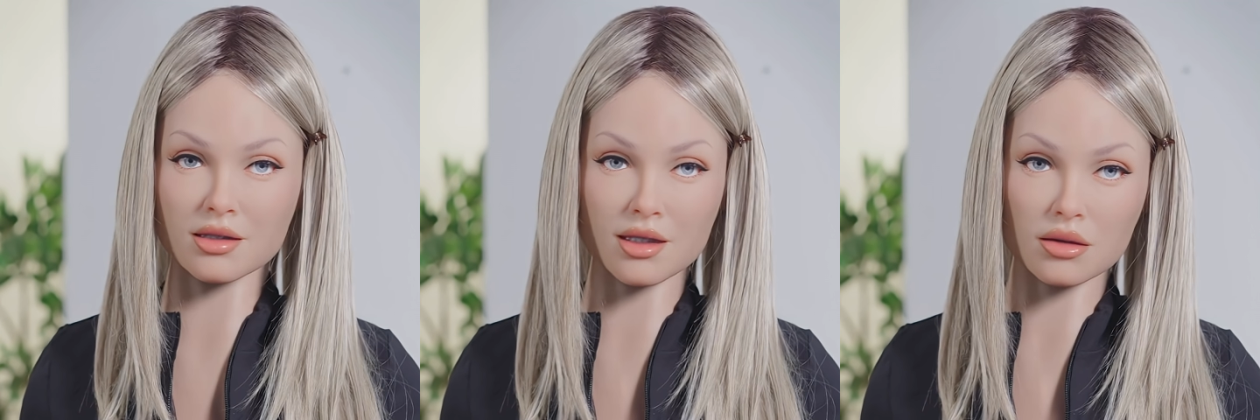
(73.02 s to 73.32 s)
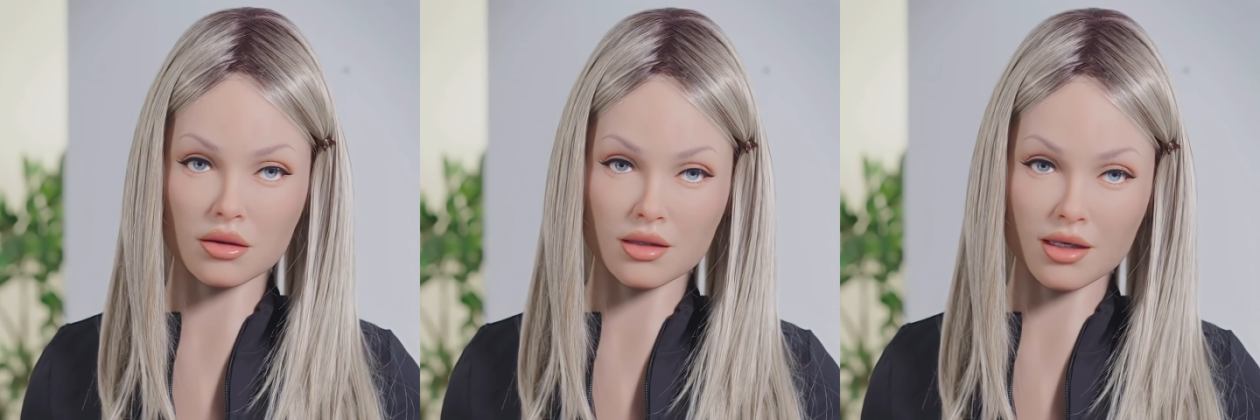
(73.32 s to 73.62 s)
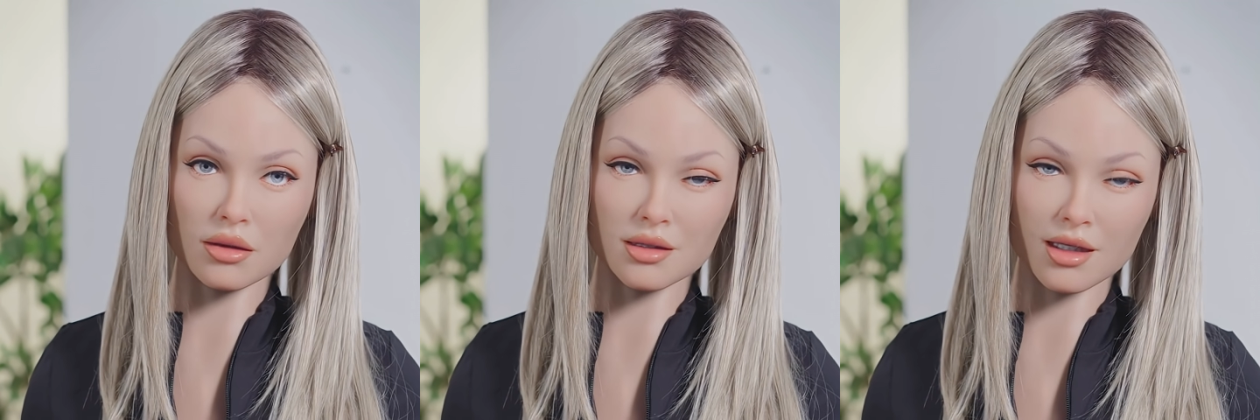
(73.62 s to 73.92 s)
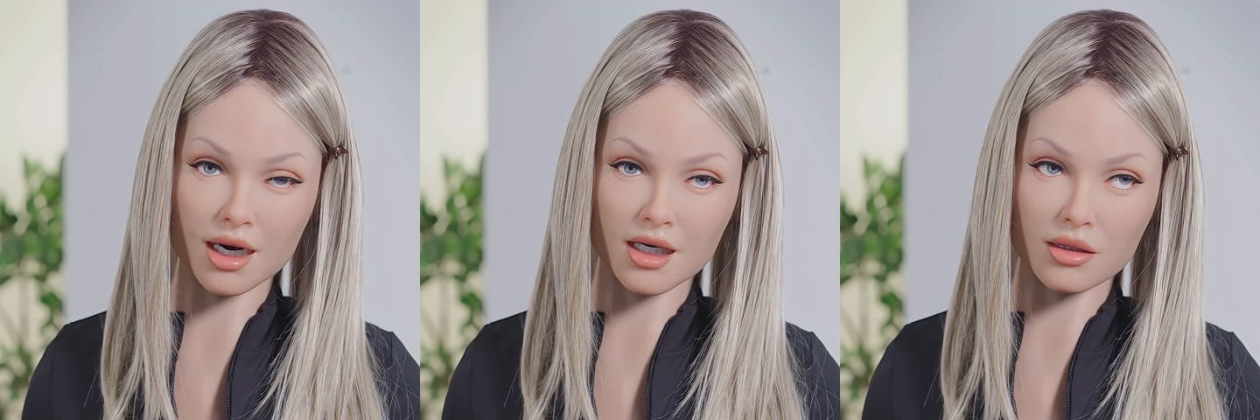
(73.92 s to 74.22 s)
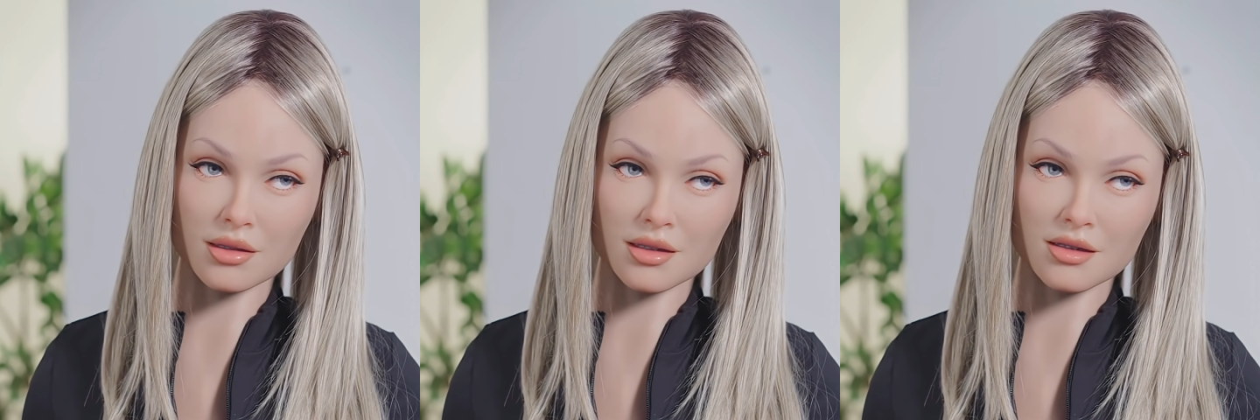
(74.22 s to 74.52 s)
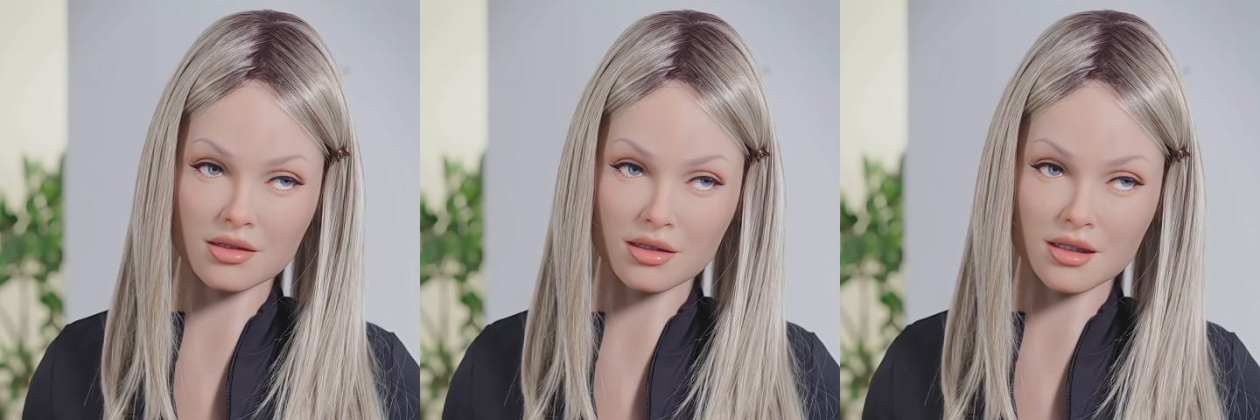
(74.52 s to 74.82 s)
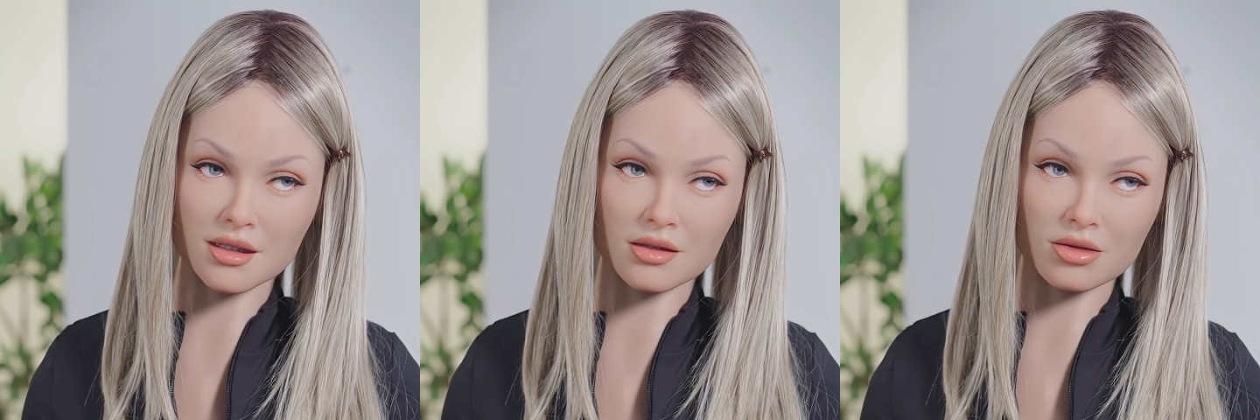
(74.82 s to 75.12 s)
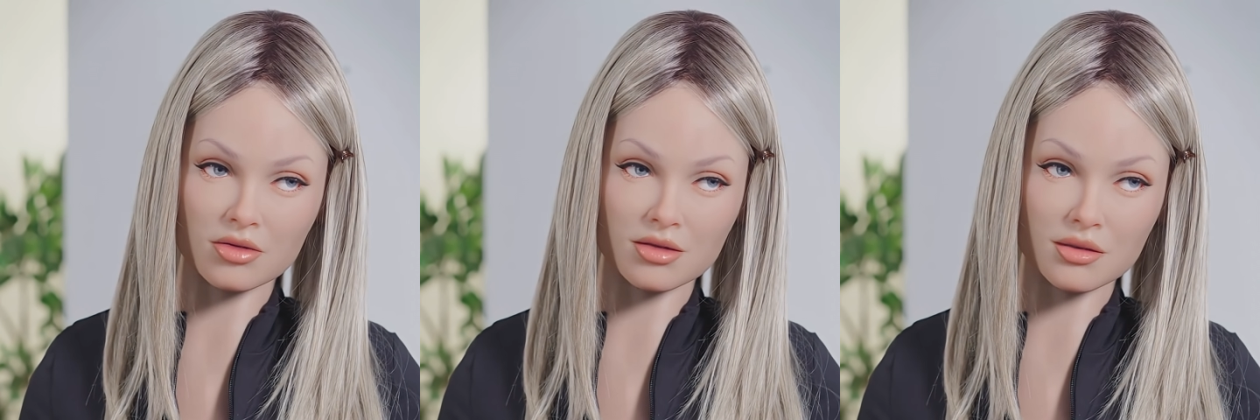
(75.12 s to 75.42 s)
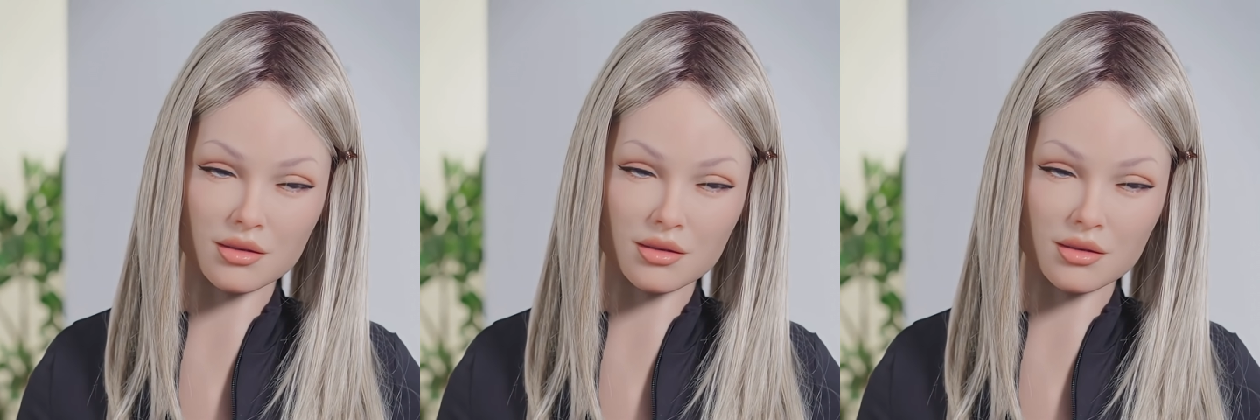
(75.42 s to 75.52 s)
I love engaging in witty conversations,